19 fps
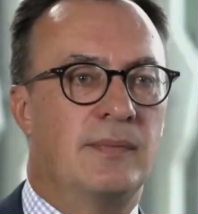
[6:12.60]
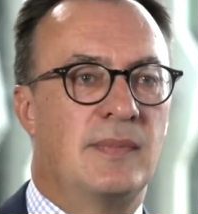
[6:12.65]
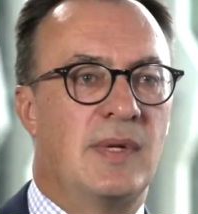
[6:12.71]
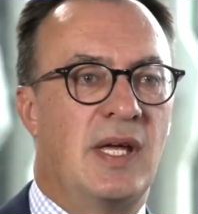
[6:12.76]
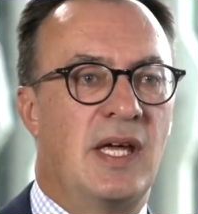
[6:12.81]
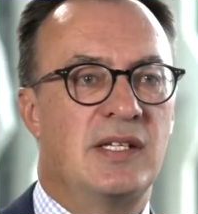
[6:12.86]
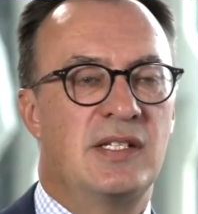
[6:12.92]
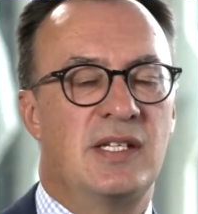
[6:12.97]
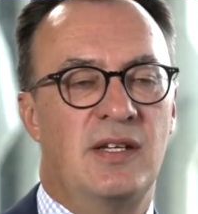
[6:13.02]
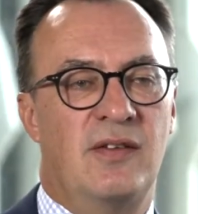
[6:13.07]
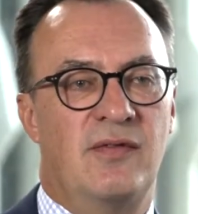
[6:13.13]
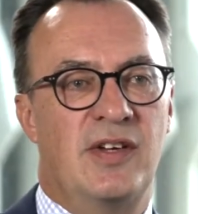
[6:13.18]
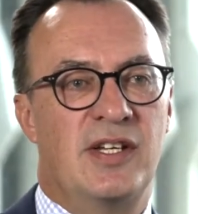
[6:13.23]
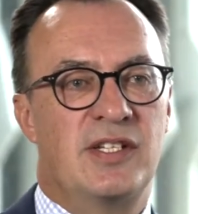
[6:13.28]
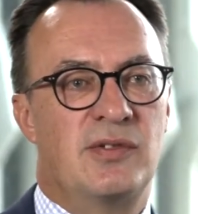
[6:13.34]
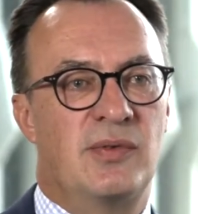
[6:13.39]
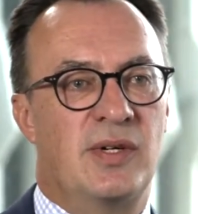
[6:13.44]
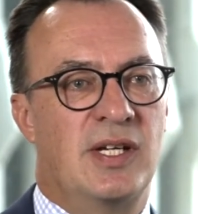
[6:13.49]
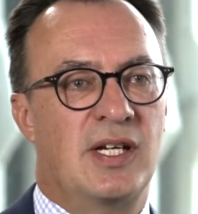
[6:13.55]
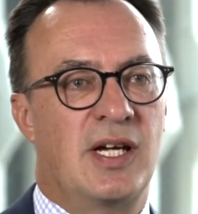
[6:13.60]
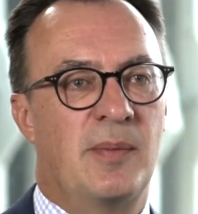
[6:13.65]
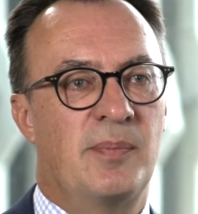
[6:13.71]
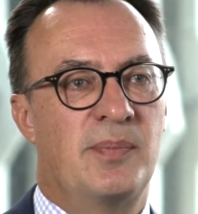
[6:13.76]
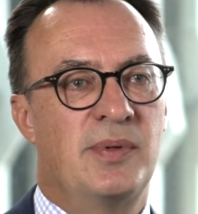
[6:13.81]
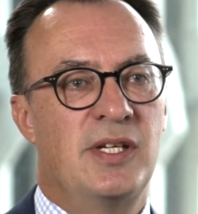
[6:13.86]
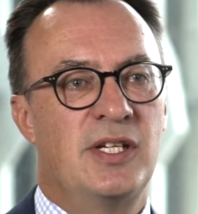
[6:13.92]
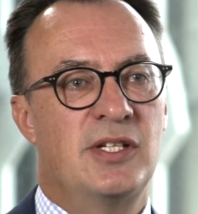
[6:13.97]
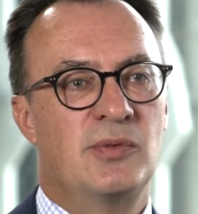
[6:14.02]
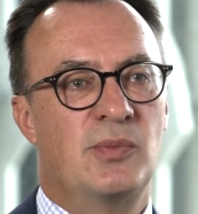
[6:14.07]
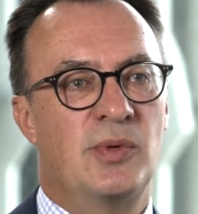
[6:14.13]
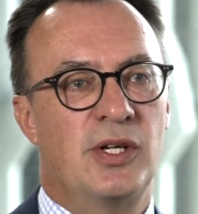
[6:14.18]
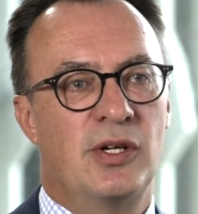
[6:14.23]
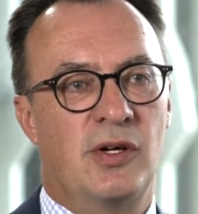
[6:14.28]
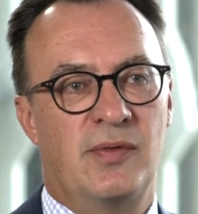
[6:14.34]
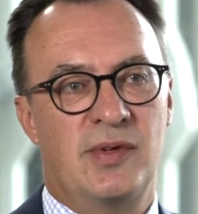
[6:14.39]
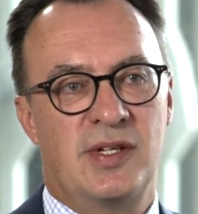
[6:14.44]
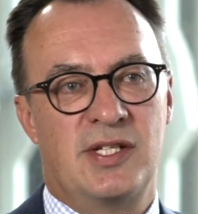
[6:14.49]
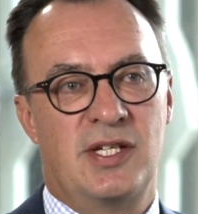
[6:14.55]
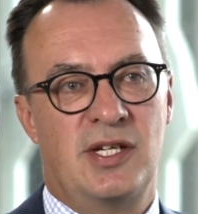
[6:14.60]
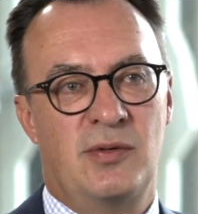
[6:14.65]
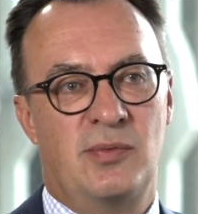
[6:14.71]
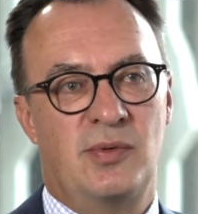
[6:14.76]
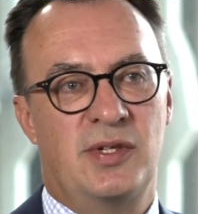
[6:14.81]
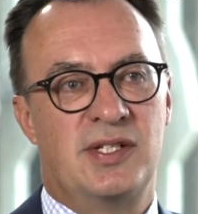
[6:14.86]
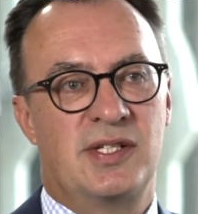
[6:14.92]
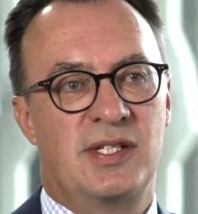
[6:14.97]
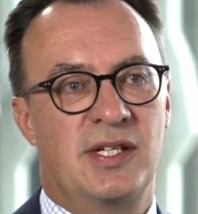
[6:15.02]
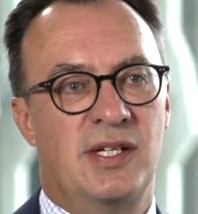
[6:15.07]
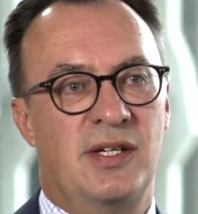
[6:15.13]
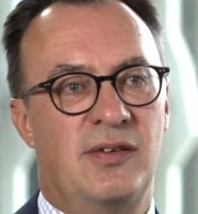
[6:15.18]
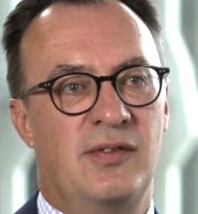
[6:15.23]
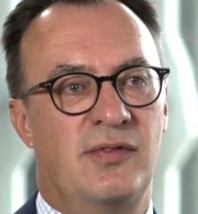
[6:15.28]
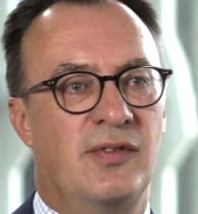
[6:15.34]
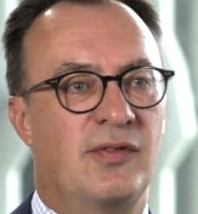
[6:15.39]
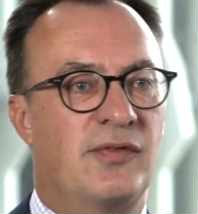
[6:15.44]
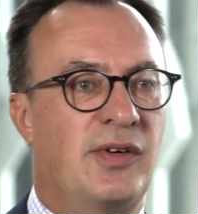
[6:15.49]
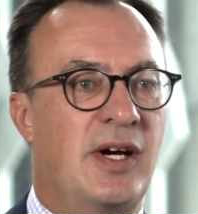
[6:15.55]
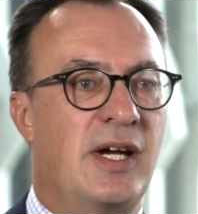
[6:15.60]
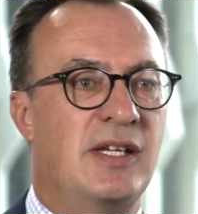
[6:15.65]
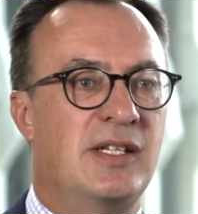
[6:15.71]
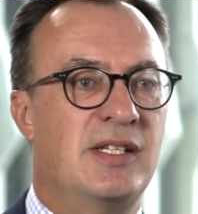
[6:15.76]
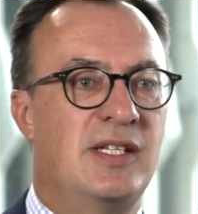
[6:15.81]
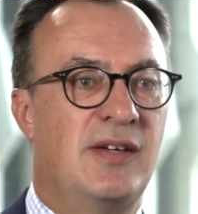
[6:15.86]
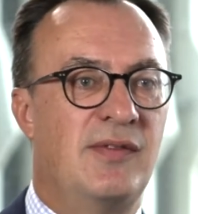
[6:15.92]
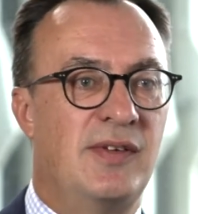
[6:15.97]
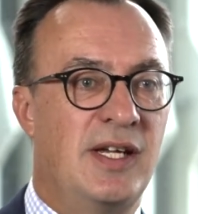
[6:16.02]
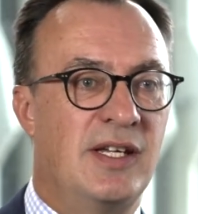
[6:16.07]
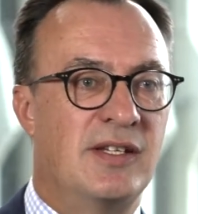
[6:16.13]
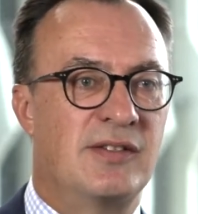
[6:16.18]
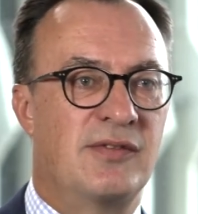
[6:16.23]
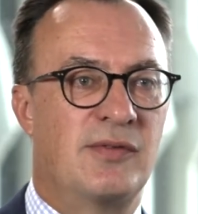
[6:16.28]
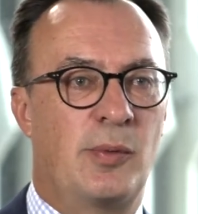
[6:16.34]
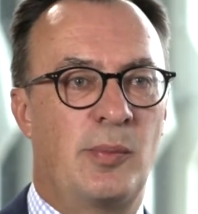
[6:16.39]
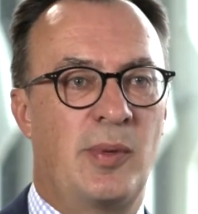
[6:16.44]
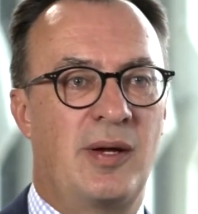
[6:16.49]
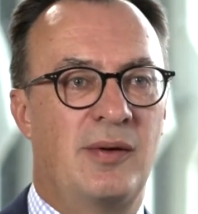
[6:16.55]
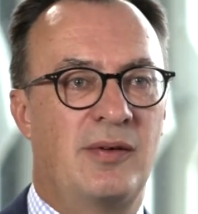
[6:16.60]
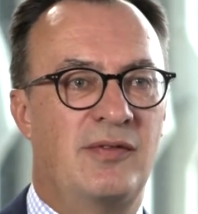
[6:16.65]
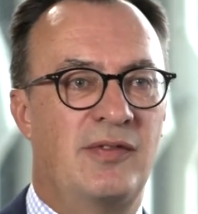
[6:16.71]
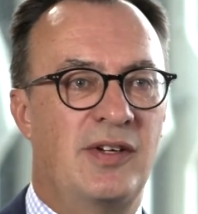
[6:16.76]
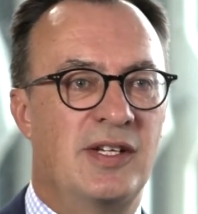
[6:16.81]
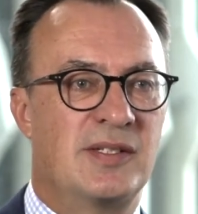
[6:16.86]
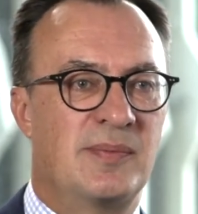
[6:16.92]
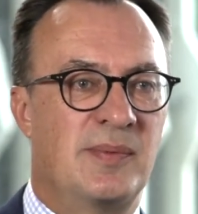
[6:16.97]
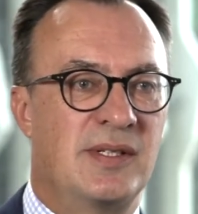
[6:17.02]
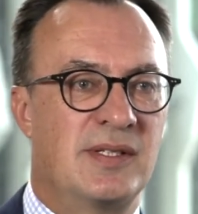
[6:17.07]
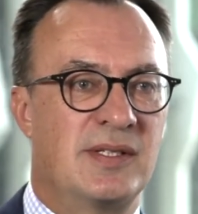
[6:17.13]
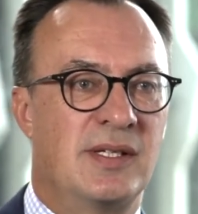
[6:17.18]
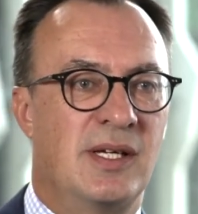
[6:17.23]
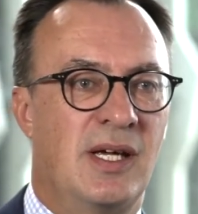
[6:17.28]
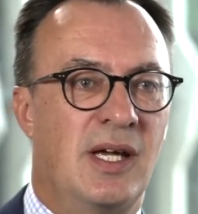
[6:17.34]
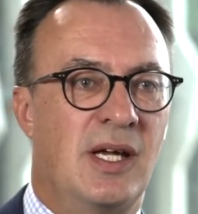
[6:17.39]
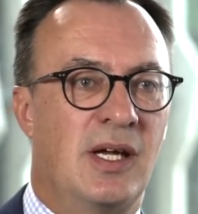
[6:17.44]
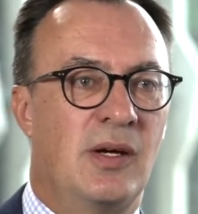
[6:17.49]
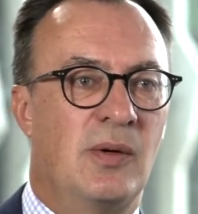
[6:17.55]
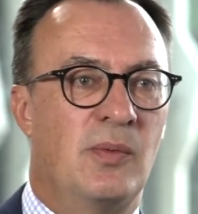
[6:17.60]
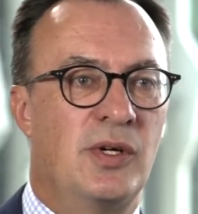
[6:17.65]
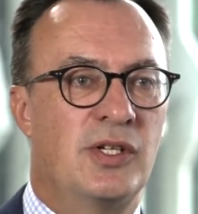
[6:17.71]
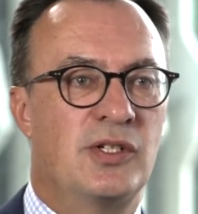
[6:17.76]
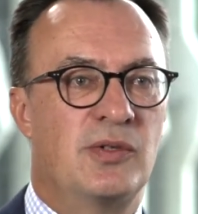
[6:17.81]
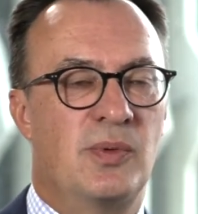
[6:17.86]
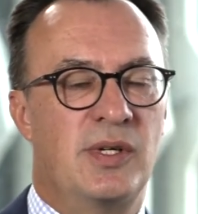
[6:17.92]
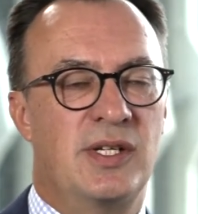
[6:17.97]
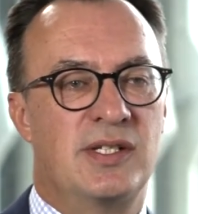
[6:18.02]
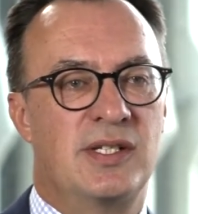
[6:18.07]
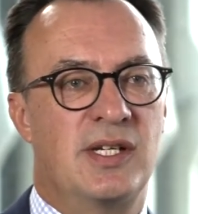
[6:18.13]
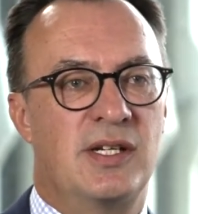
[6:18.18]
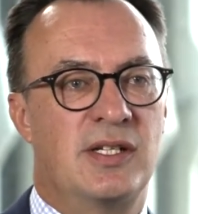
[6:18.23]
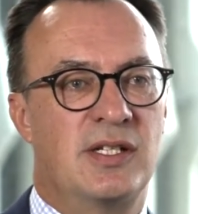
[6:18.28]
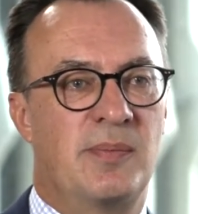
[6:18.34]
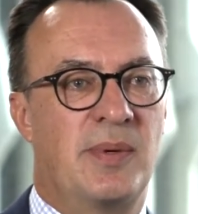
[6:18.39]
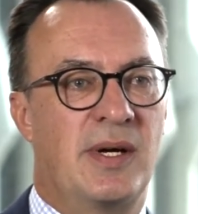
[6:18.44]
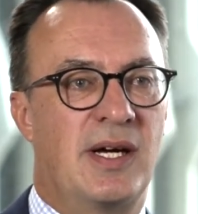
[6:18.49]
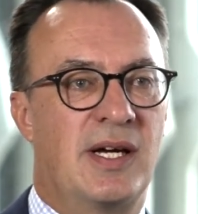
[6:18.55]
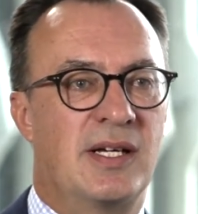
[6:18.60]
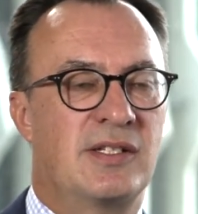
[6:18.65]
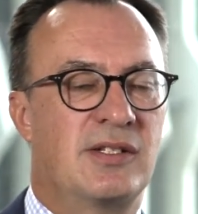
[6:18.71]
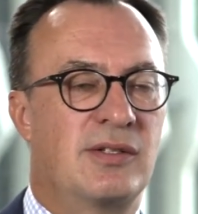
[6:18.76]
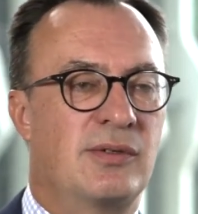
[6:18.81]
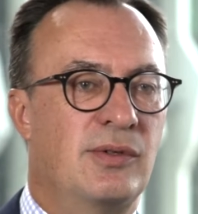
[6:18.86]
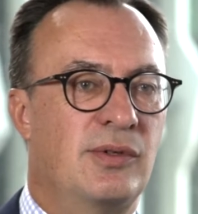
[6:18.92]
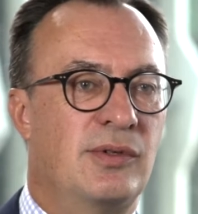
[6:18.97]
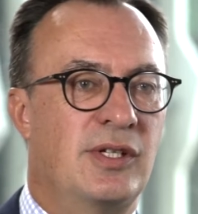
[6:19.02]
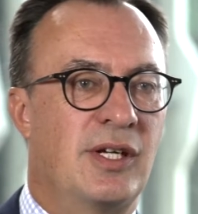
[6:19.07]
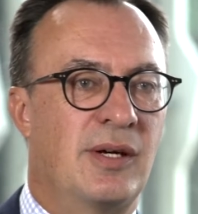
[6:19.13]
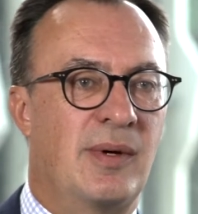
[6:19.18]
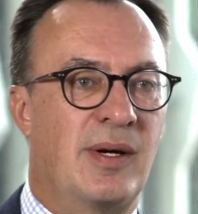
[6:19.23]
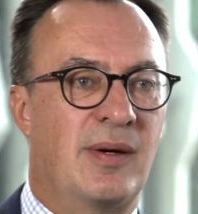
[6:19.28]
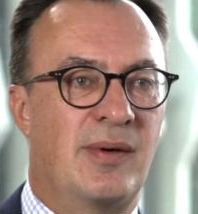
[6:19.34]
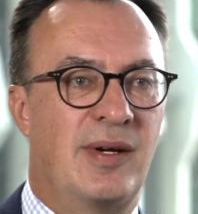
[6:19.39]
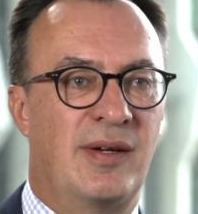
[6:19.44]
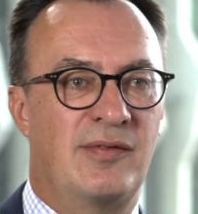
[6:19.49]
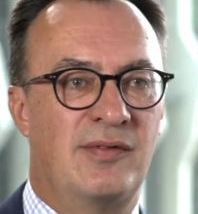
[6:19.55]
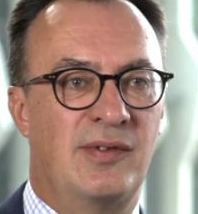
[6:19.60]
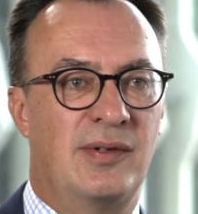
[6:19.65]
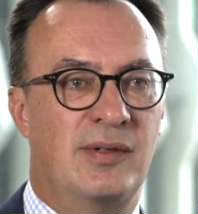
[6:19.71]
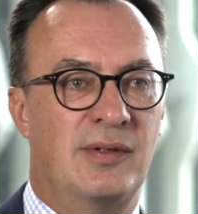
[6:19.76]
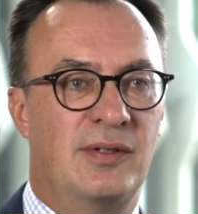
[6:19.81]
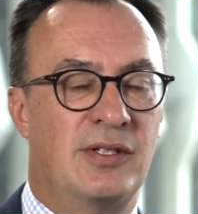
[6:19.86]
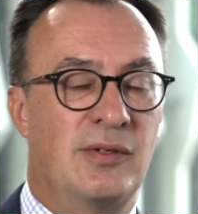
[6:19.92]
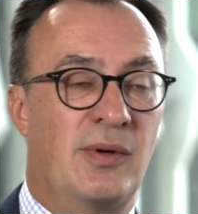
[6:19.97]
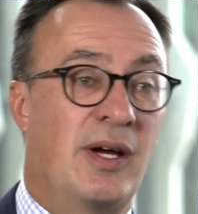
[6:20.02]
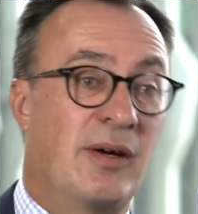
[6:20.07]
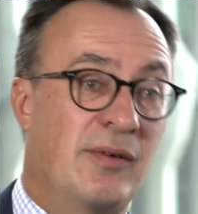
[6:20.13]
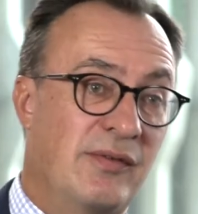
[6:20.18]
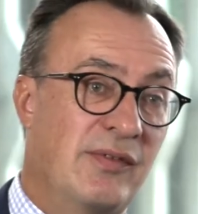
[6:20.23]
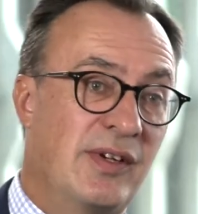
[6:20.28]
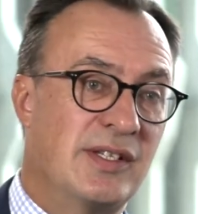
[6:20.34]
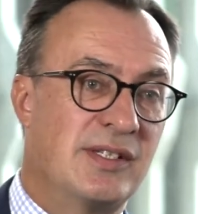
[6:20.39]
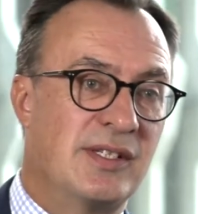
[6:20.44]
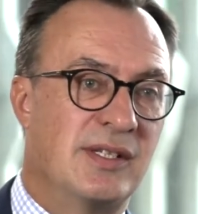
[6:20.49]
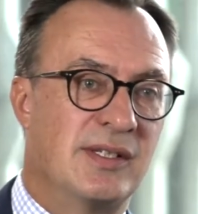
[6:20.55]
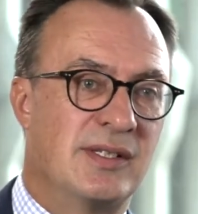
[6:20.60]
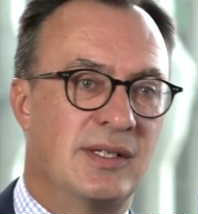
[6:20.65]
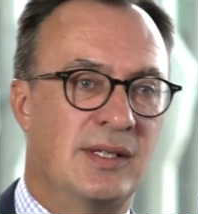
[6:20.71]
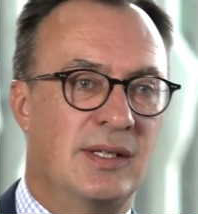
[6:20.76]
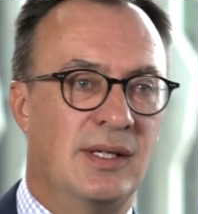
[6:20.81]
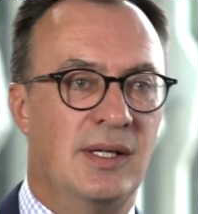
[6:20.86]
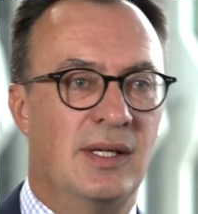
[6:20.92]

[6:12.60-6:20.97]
As an investor in companies, we obviously receive franked dividends from our investments, which we seek to pass through to our investors.